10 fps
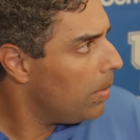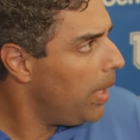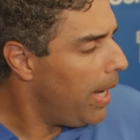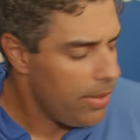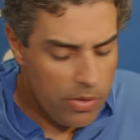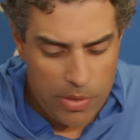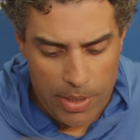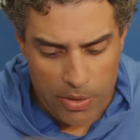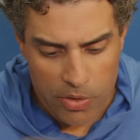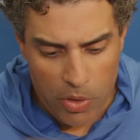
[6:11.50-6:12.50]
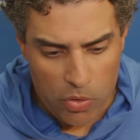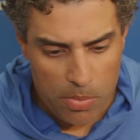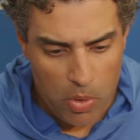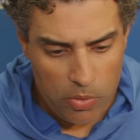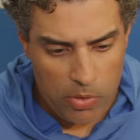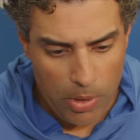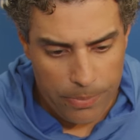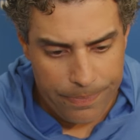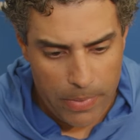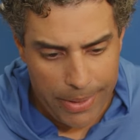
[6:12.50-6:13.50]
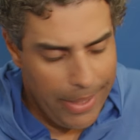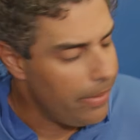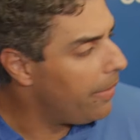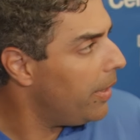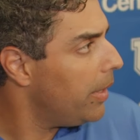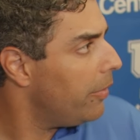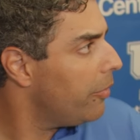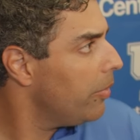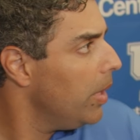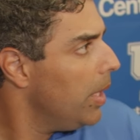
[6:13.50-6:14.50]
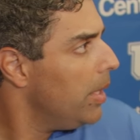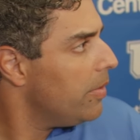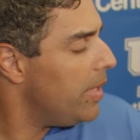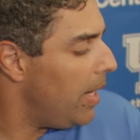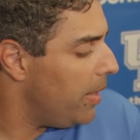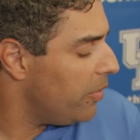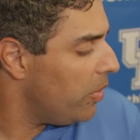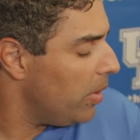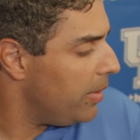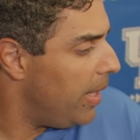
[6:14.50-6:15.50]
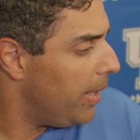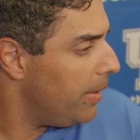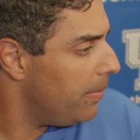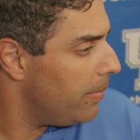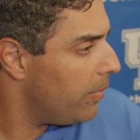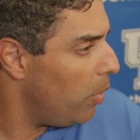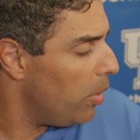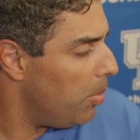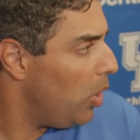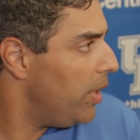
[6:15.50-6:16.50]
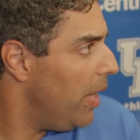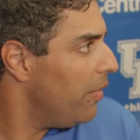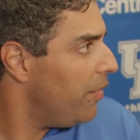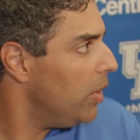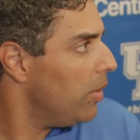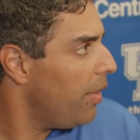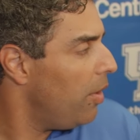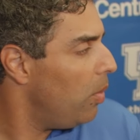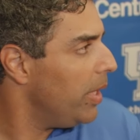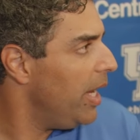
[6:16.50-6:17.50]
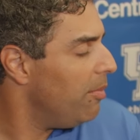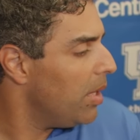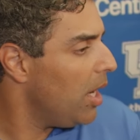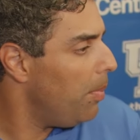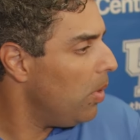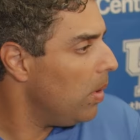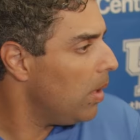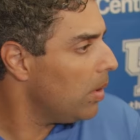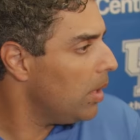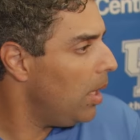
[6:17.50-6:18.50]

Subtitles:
Yeah, just inexcusable. So, again, I think it's not necessarily throwing the ball down the field. I thought we gave him a couple